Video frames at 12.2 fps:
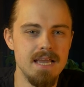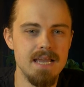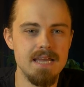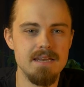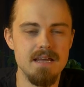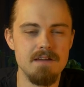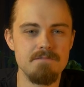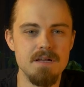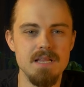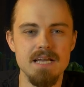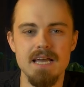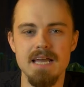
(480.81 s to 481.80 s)
and I
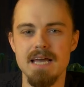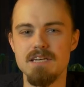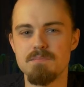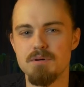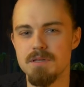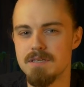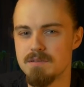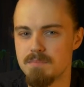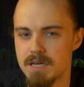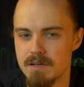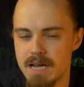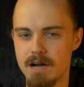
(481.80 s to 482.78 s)
felt like I had to put this
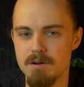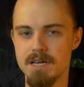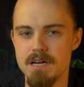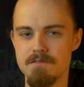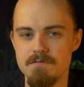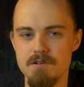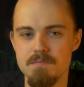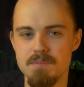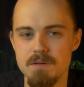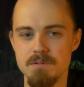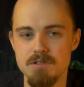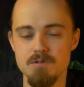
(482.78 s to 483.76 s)
build out here for
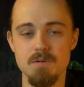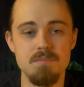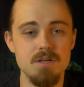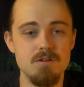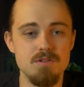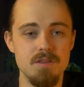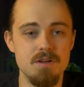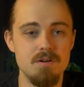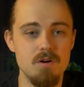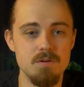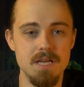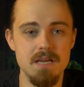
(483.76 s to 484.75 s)
people to abuse in their
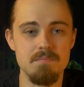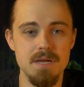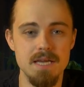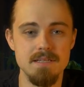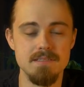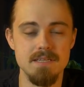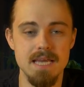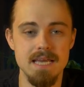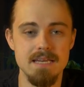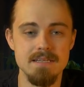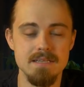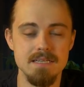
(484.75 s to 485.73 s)
own campaigns,
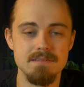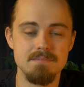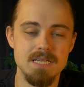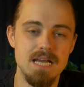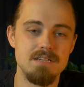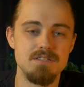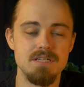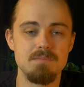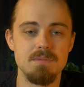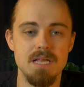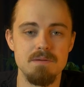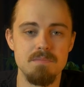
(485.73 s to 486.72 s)
and it kind of
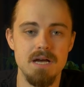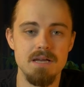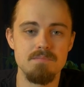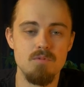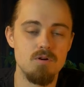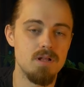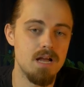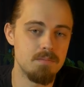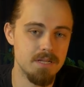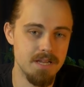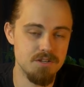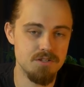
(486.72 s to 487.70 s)
seemed like my moral
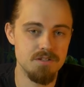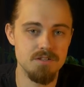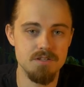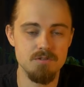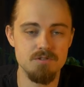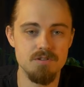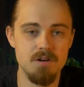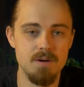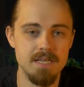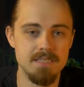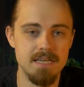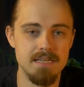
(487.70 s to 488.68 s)
obligation to do so
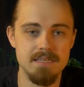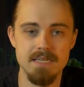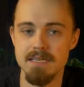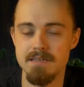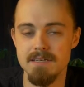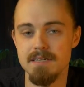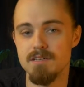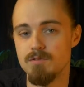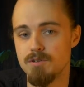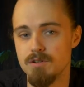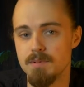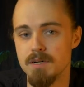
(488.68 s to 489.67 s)
as a D&D
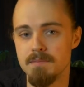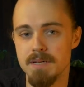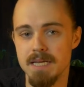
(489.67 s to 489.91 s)
YouTuber.